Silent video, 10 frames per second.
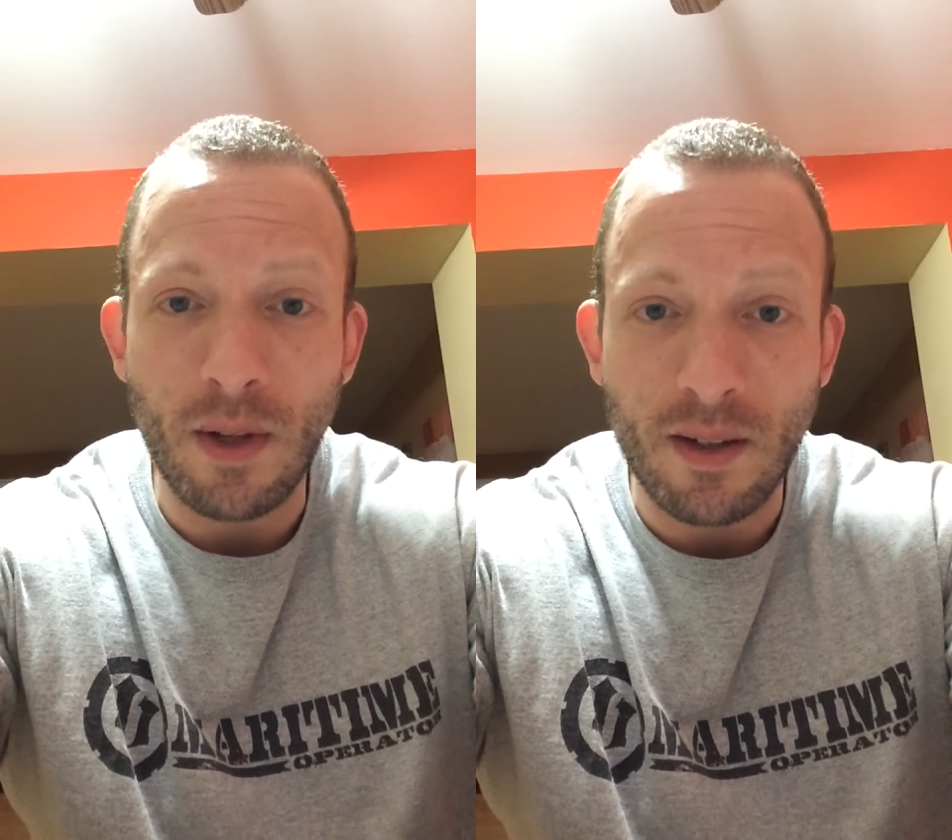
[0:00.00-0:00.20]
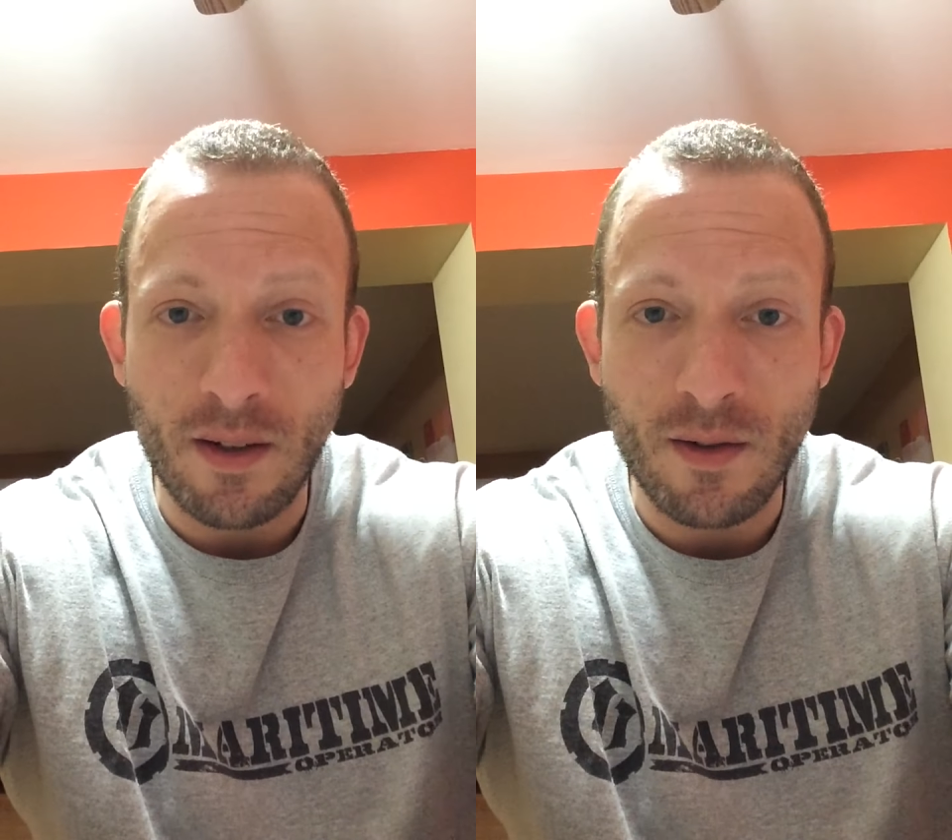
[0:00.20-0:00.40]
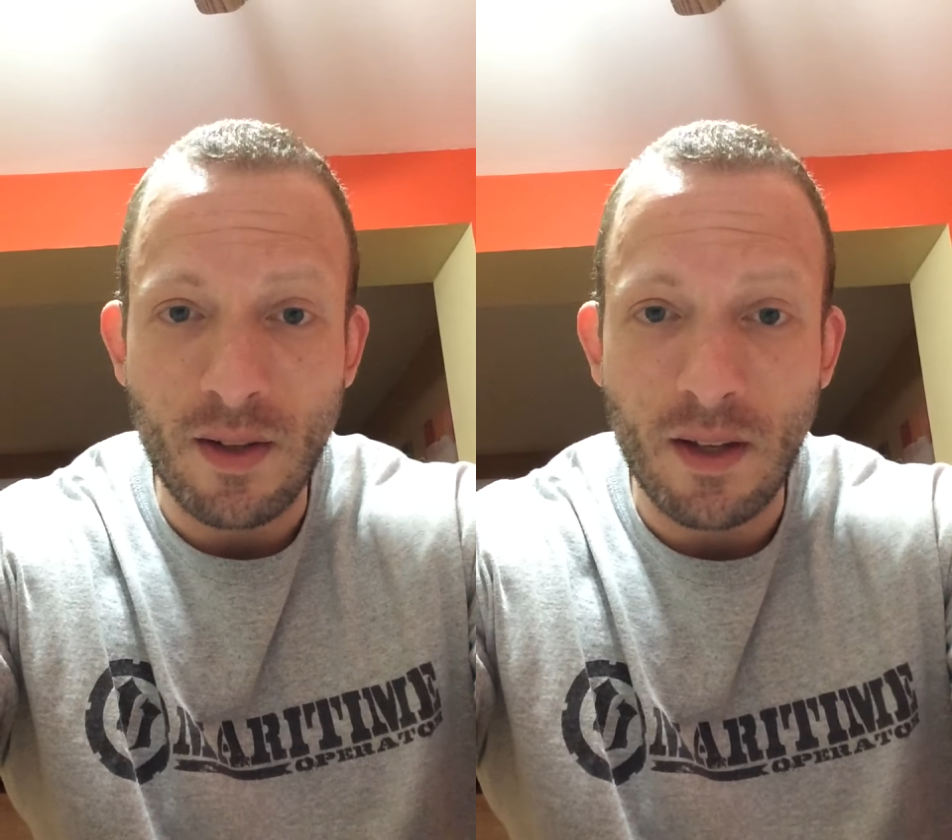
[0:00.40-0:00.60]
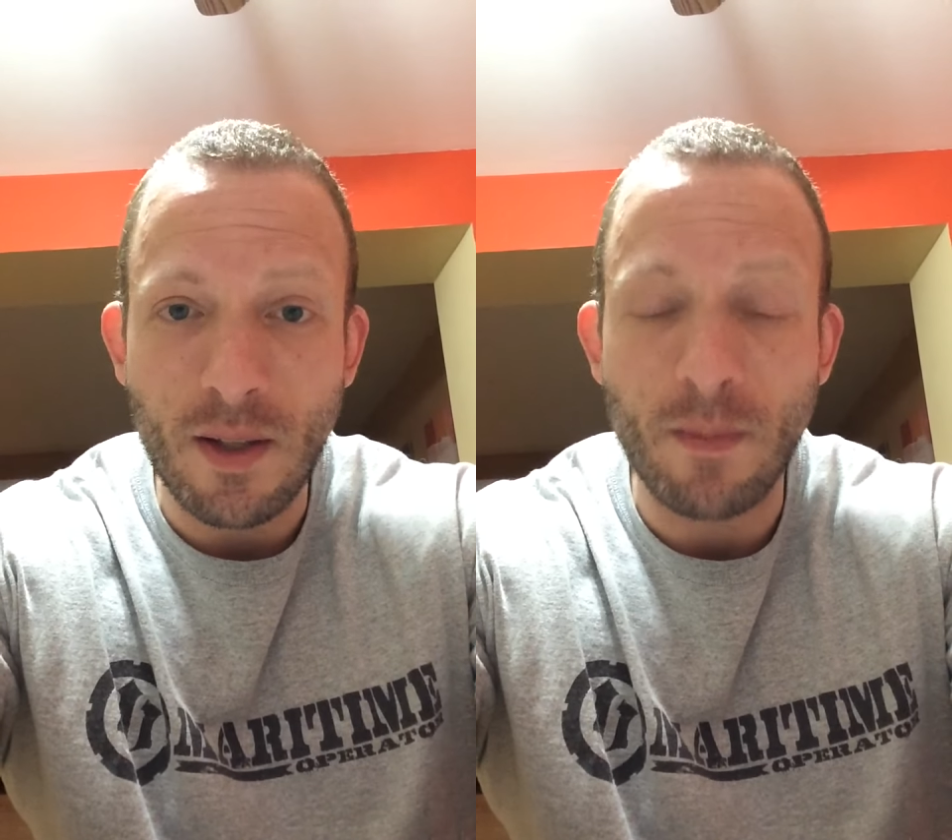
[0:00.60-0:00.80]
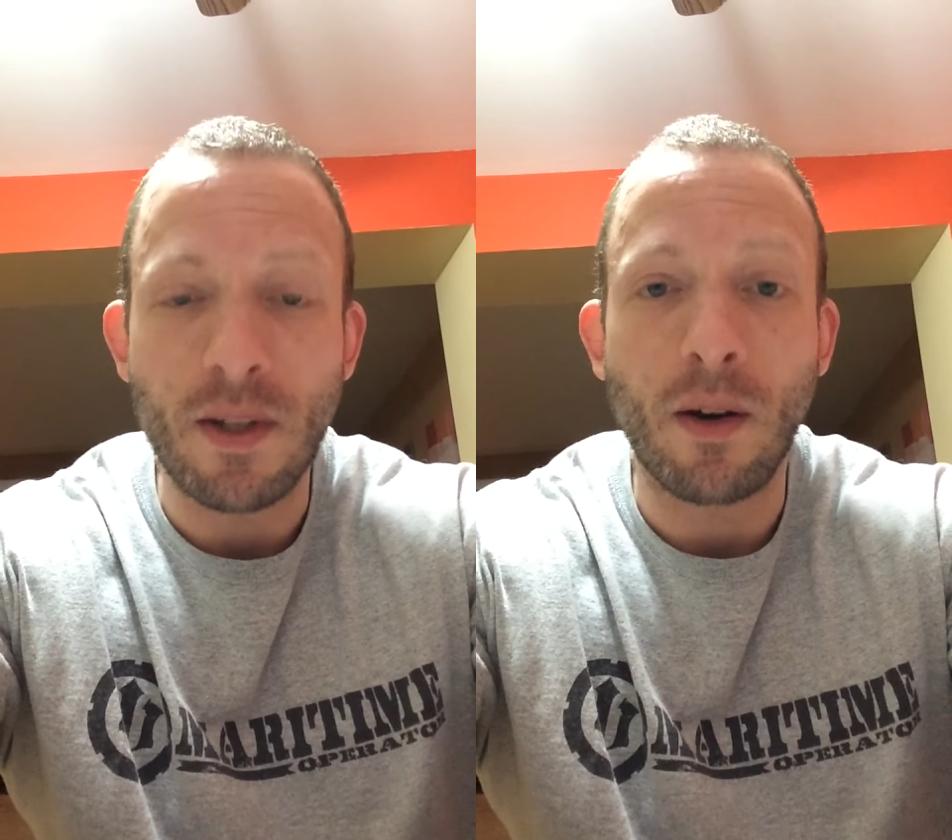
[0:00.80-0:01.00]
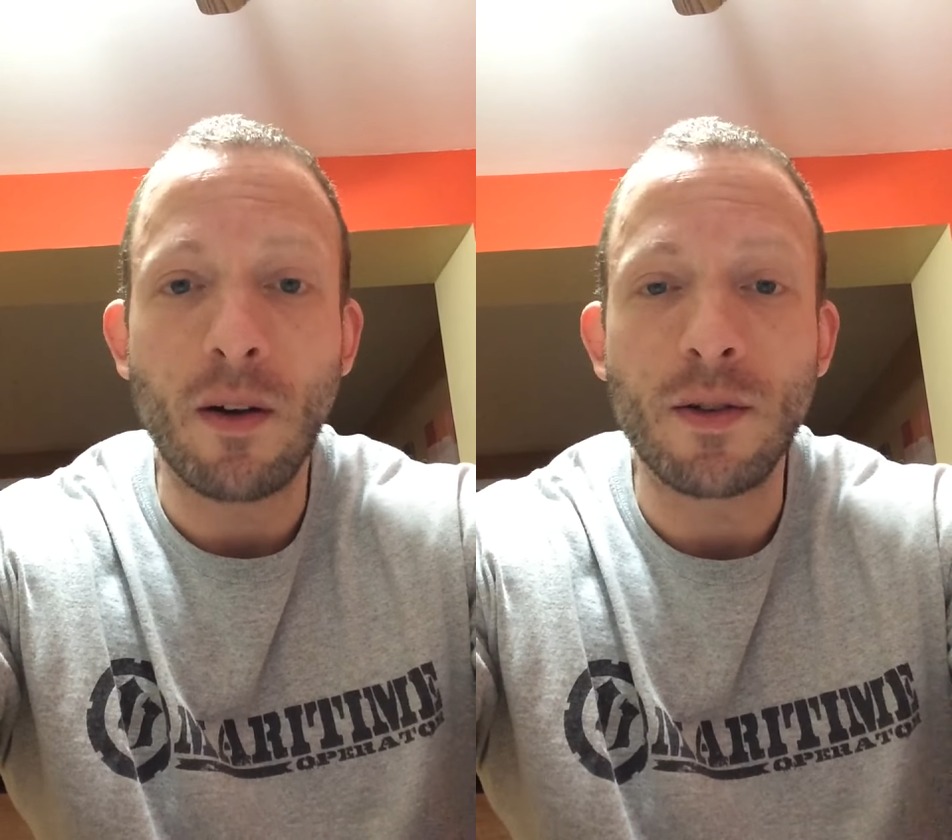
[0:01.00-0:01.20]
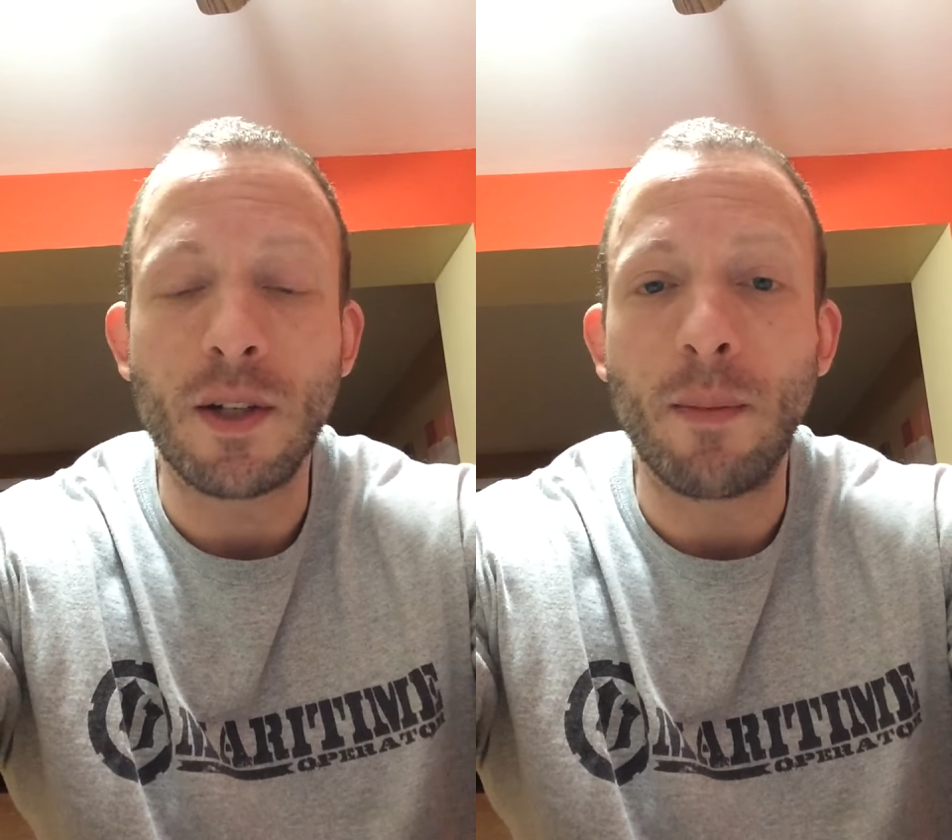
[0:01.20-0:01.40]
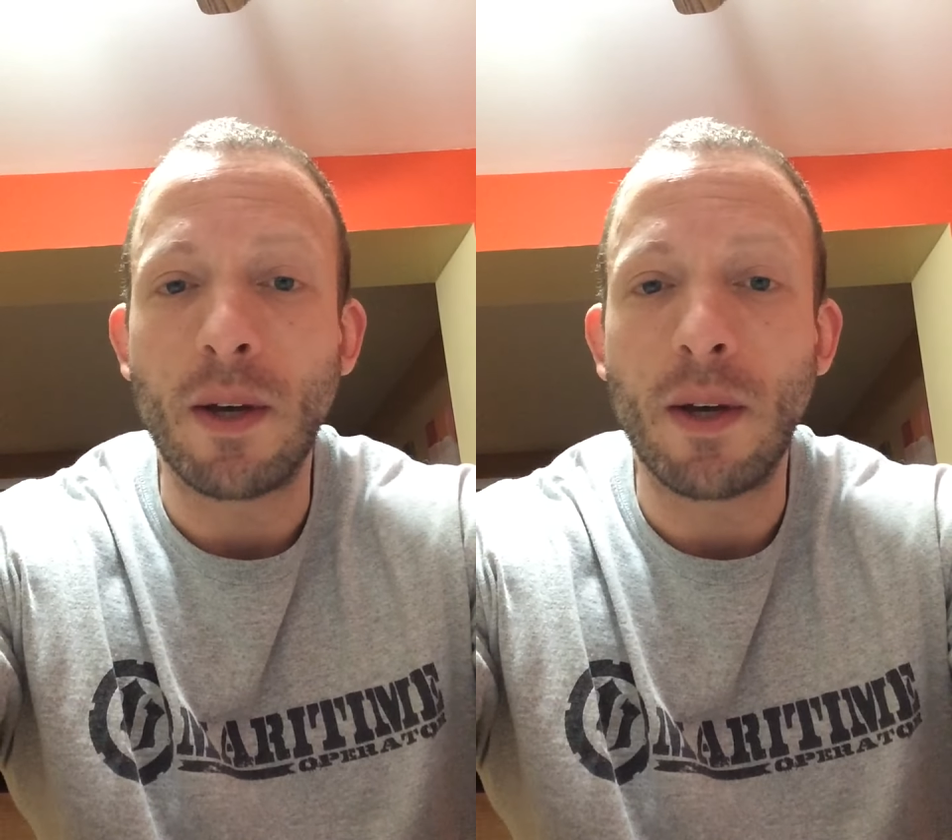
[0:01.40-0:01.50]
like to understand some psychology,